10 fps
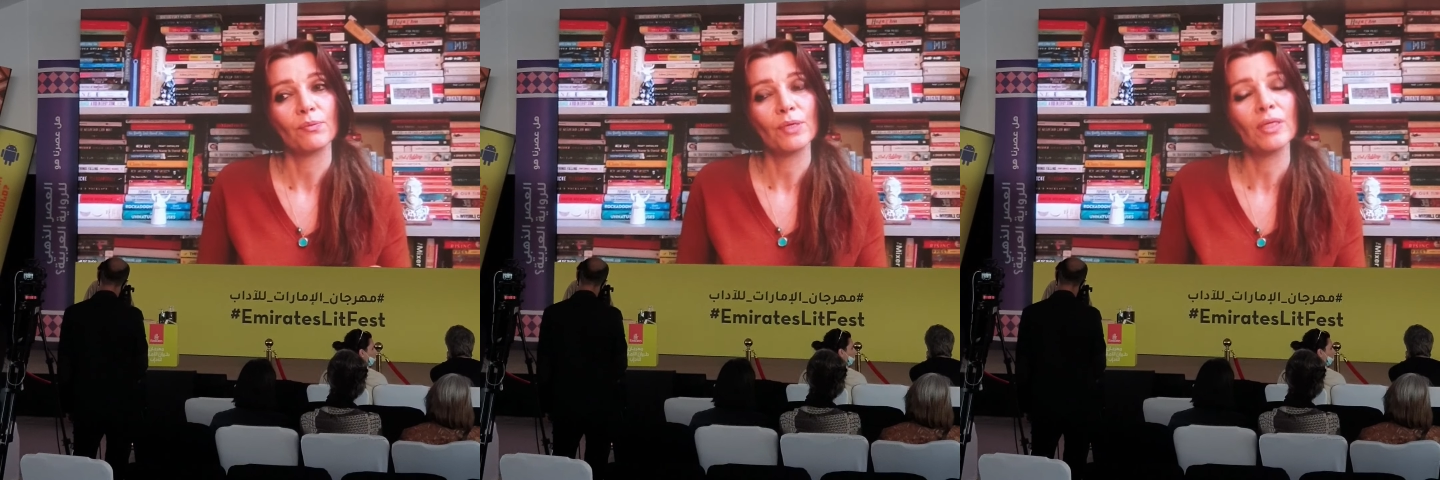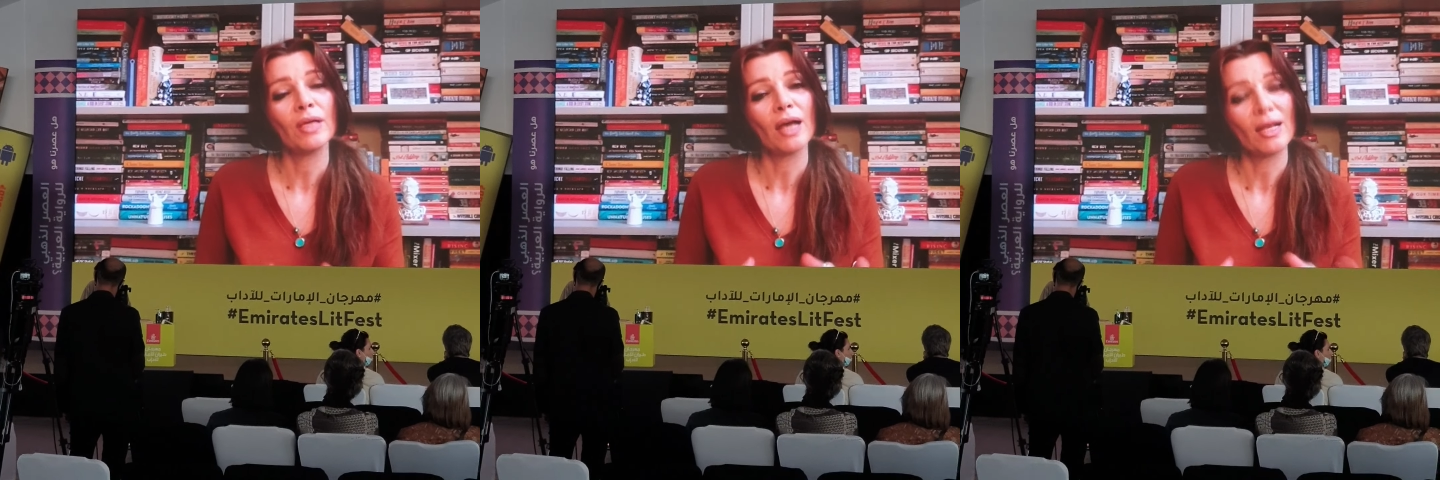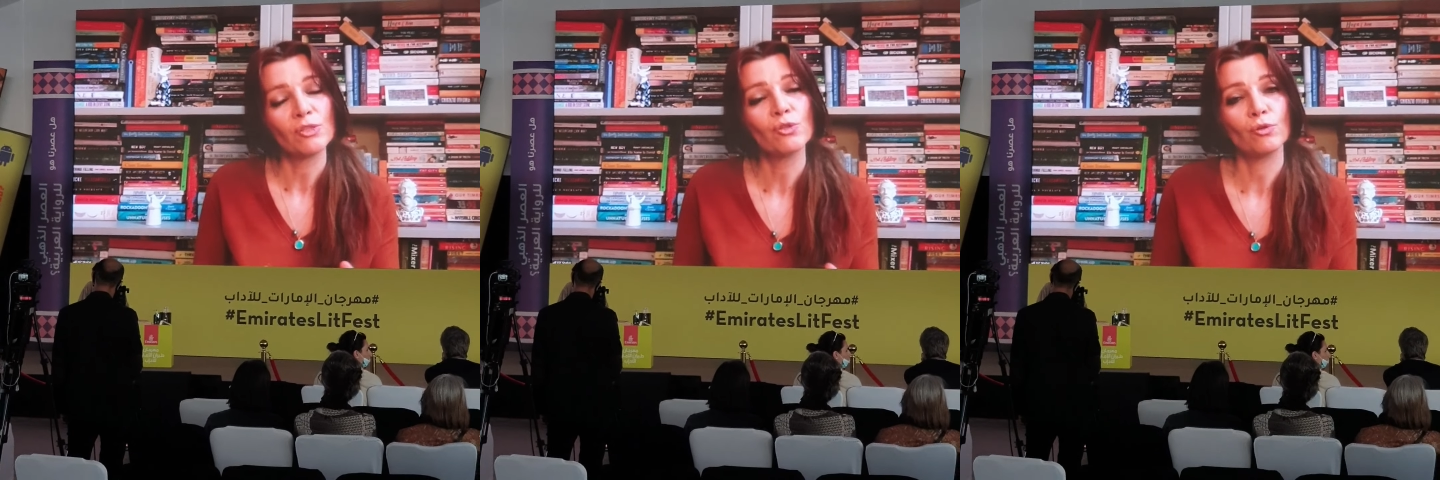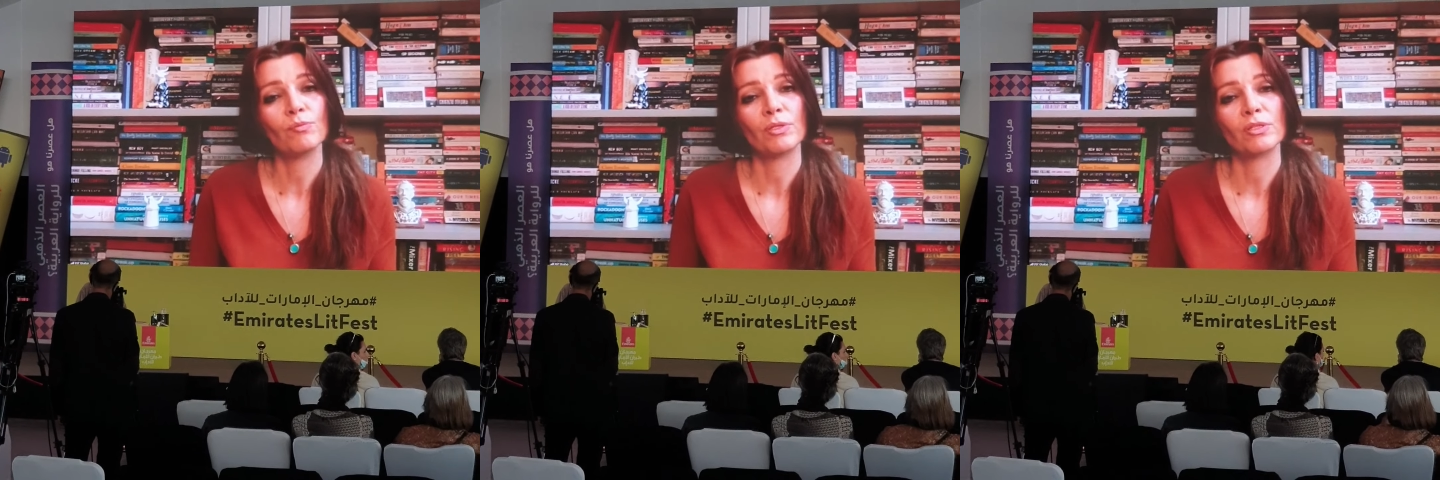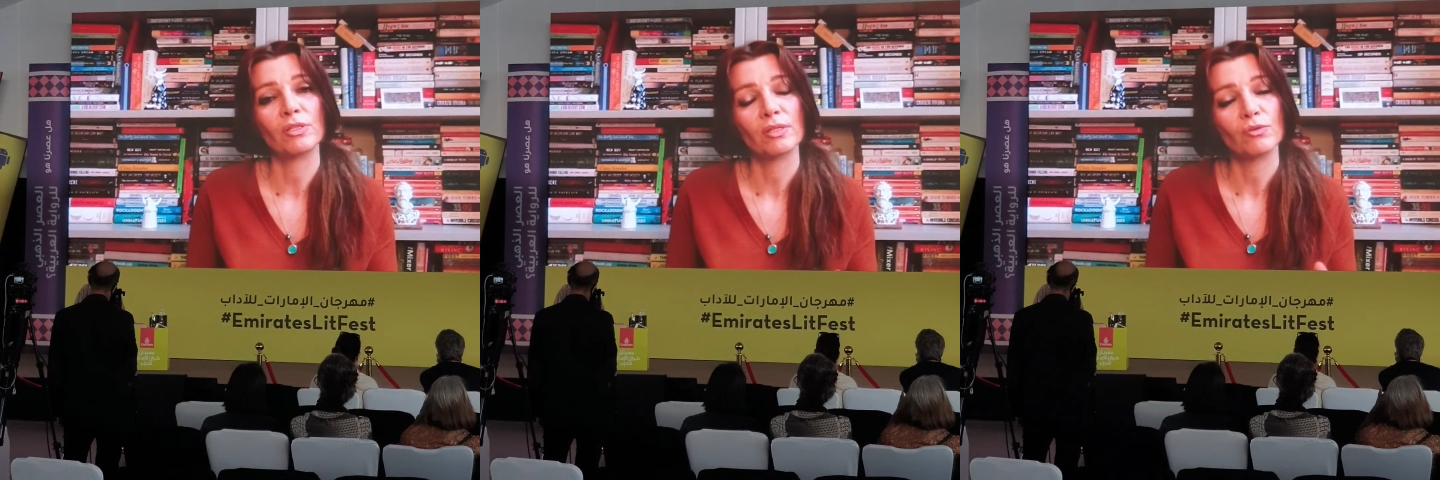we as
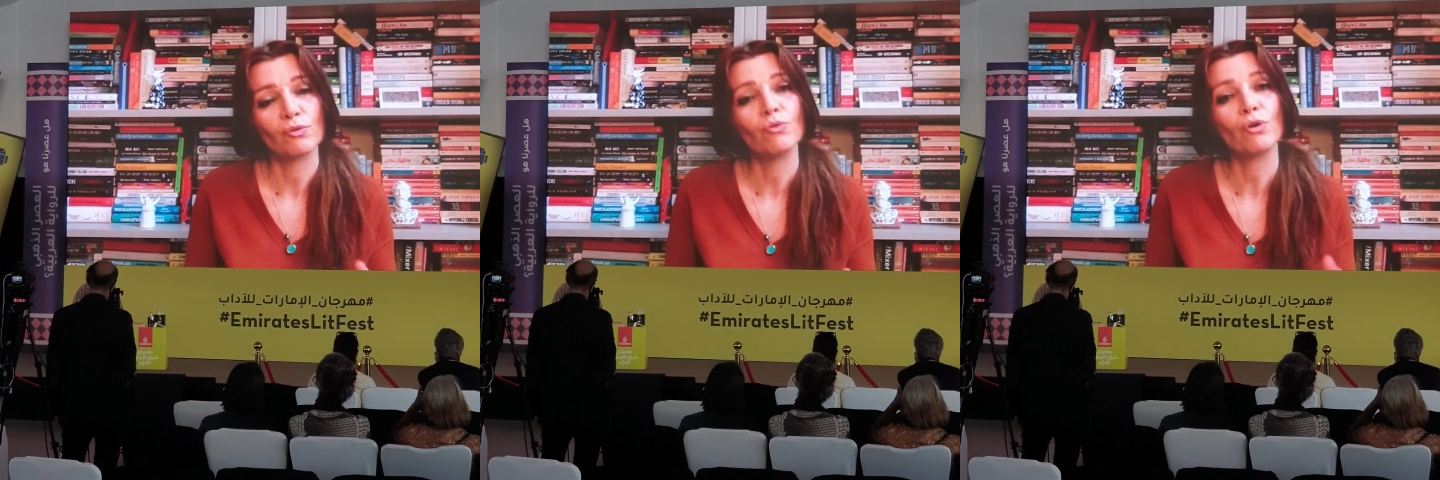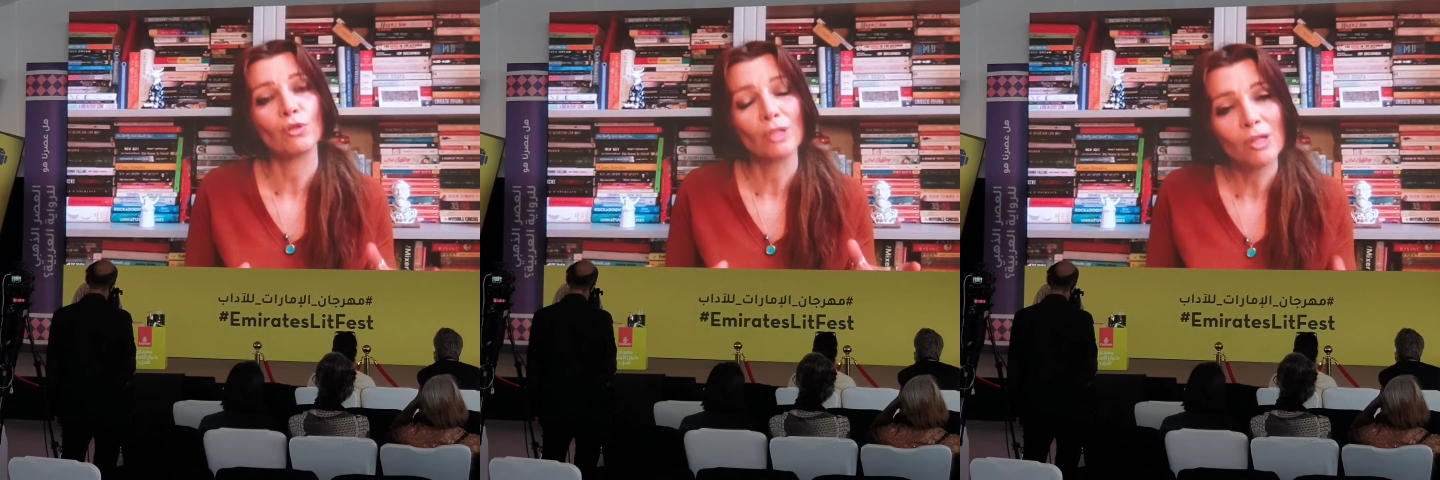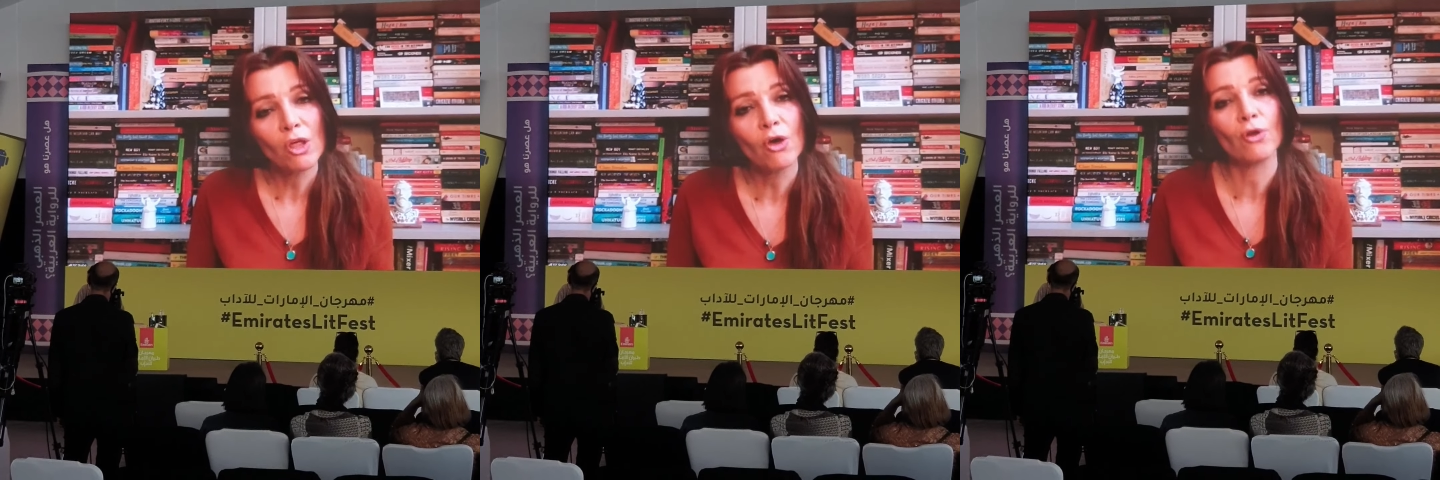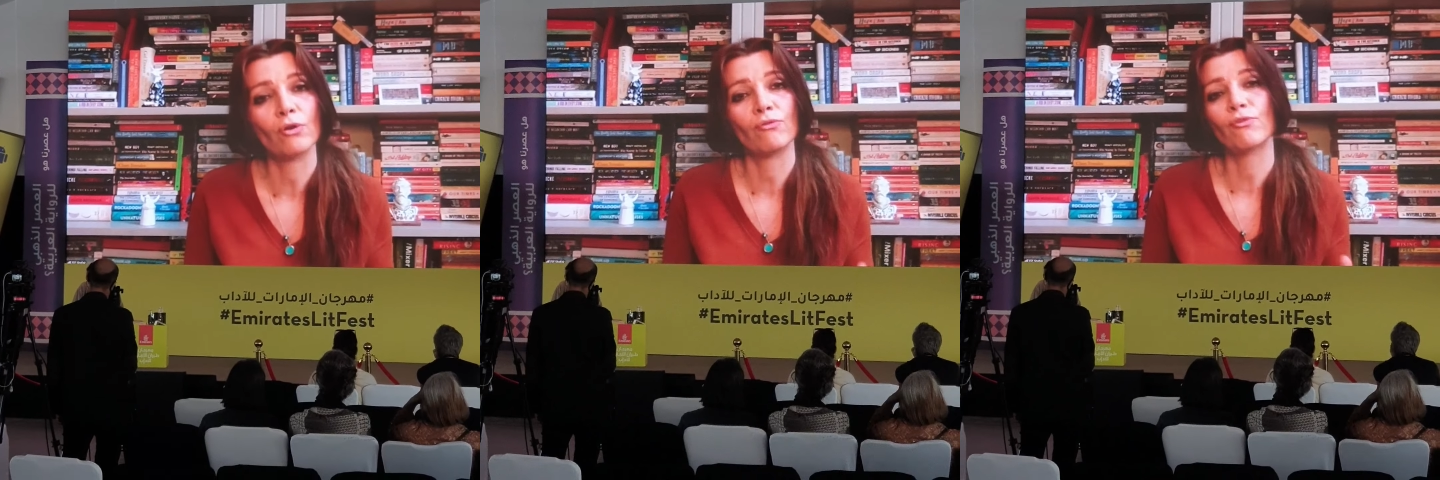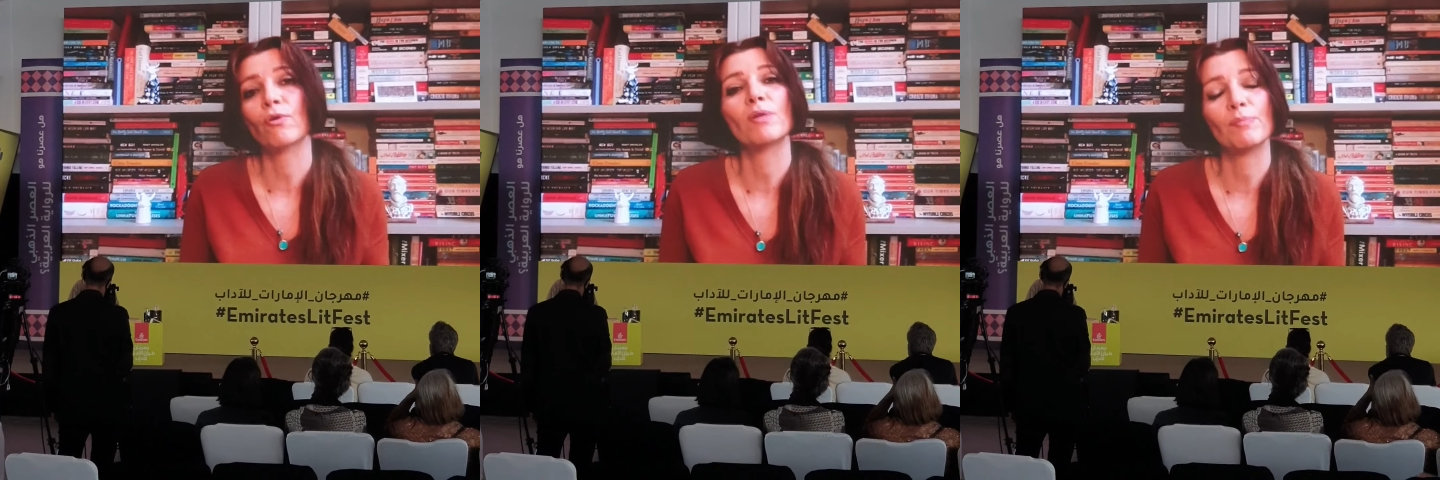humans do not learn
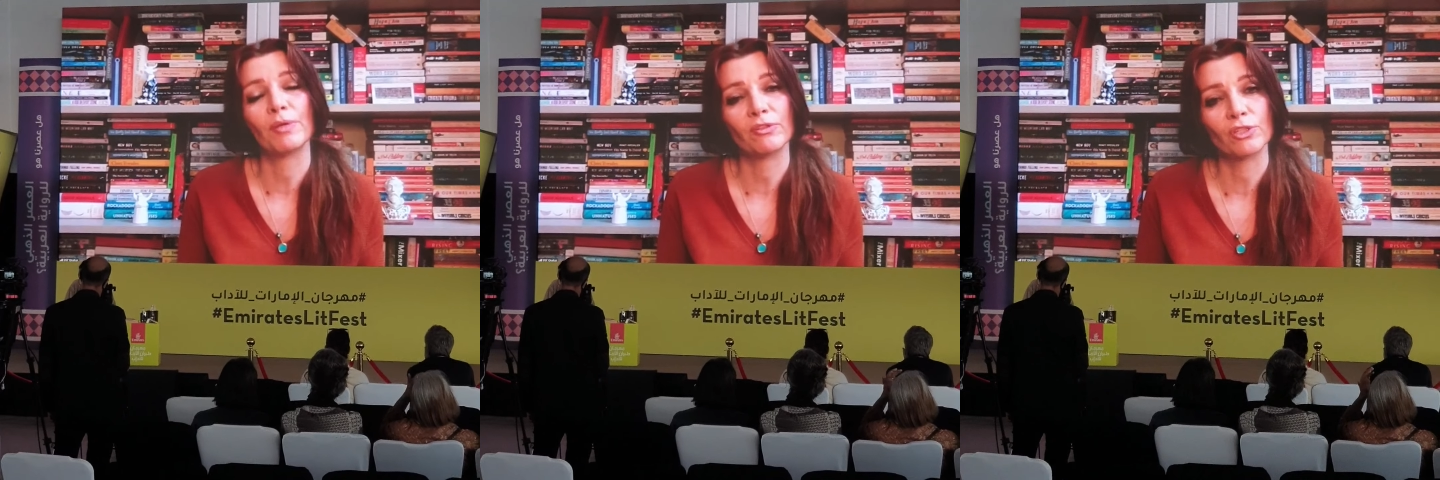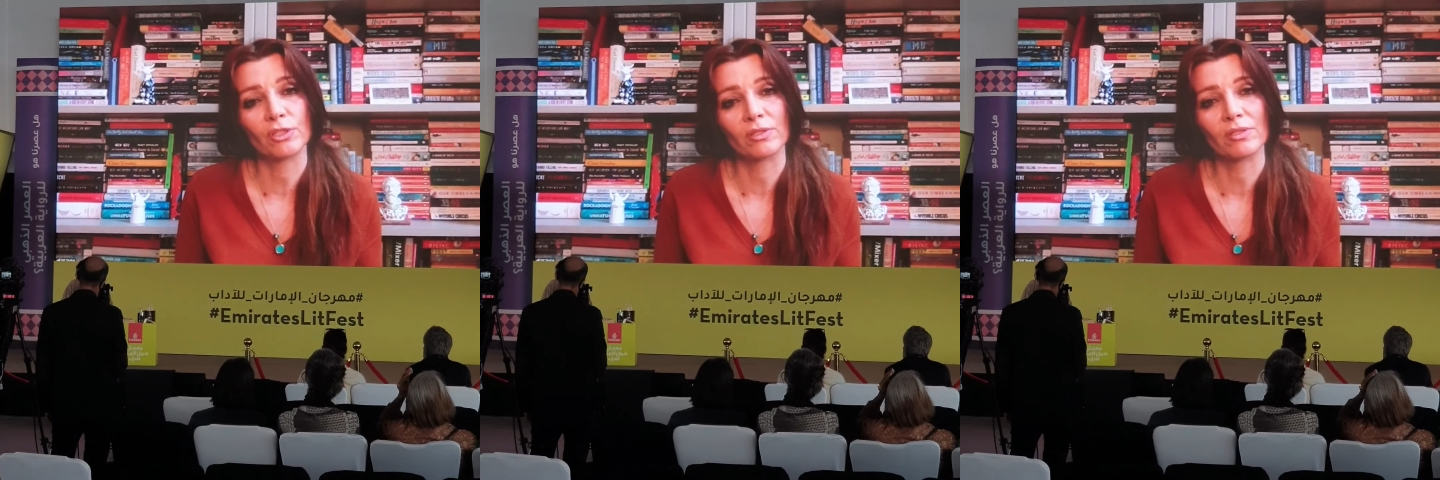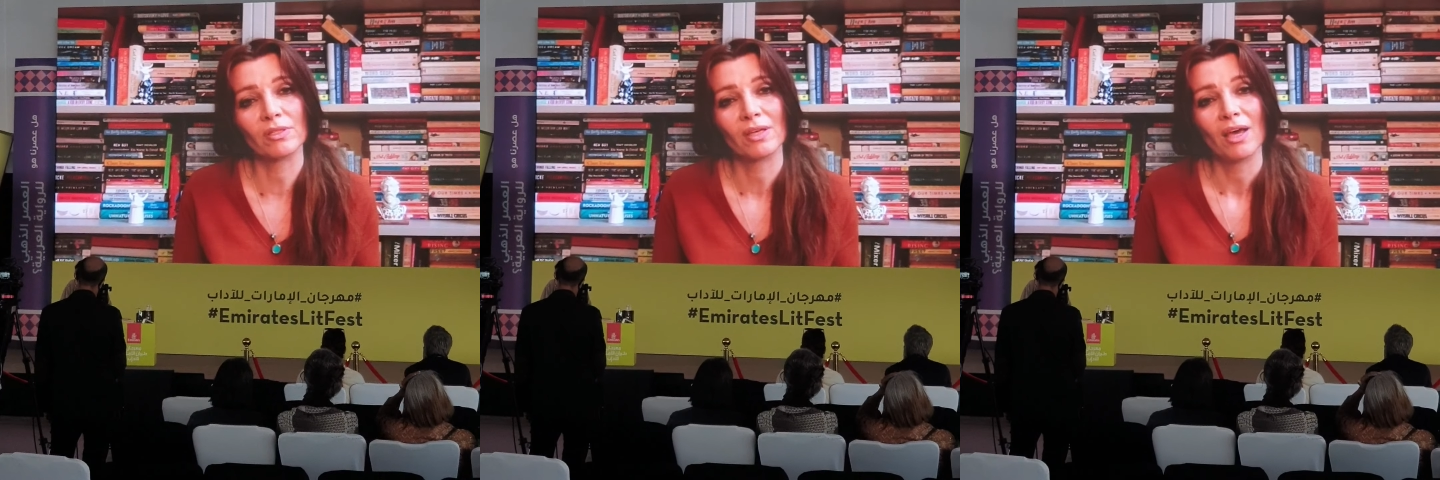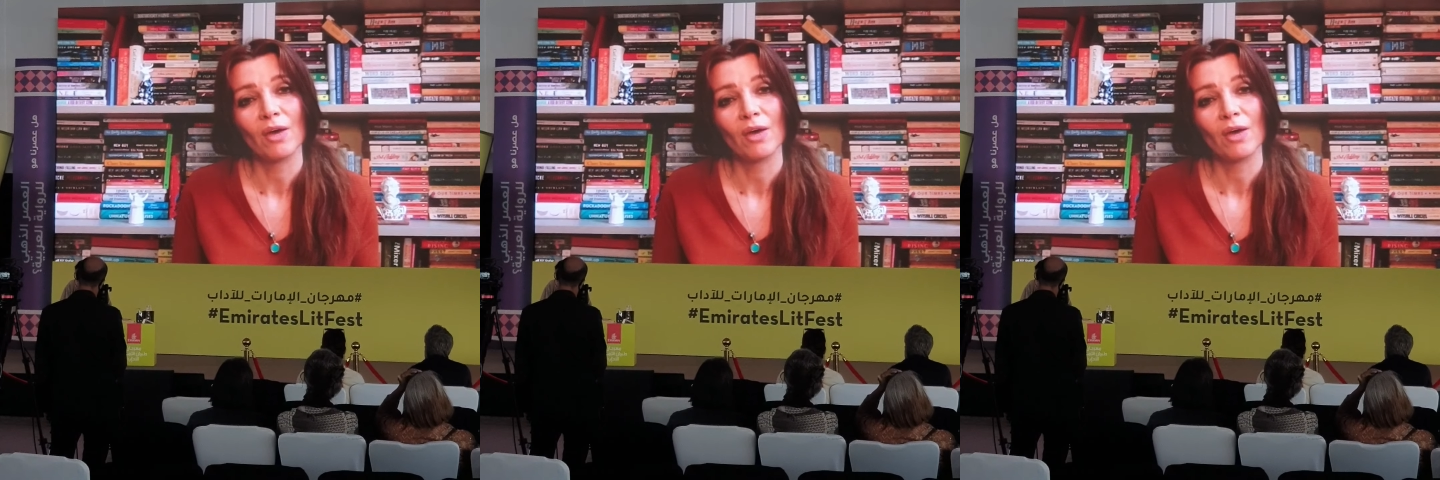from repetitions.